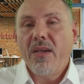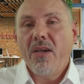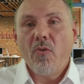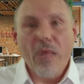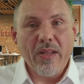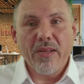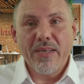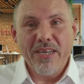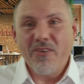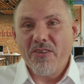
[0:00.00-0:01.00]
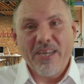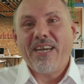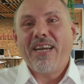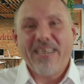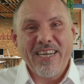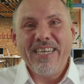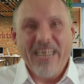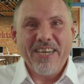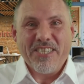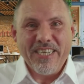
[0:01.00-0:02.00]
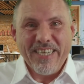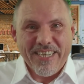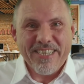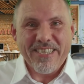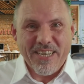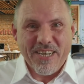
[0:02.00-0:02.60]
Well, clean energy is a